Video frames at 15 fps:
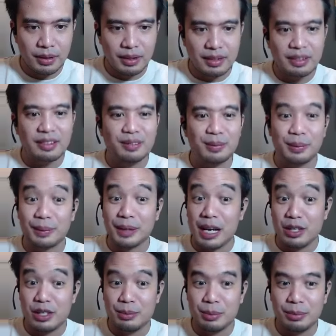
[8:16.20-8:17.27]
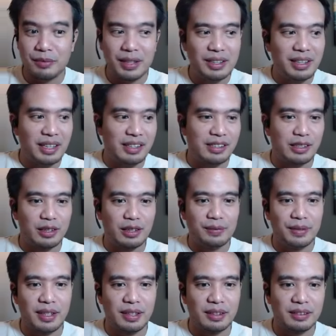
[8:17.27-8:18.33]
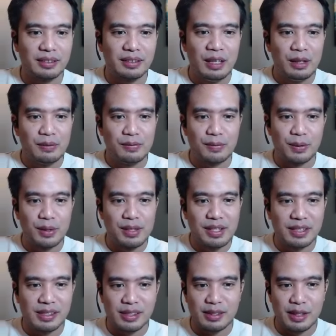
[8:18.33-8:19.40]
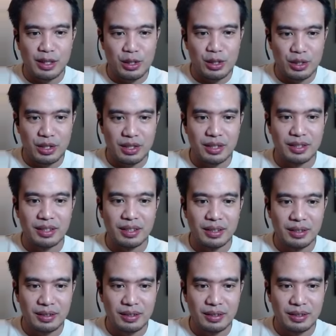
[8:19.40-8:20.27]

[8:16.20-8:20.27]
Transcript: Yes, we will actually be providing certificates for this session.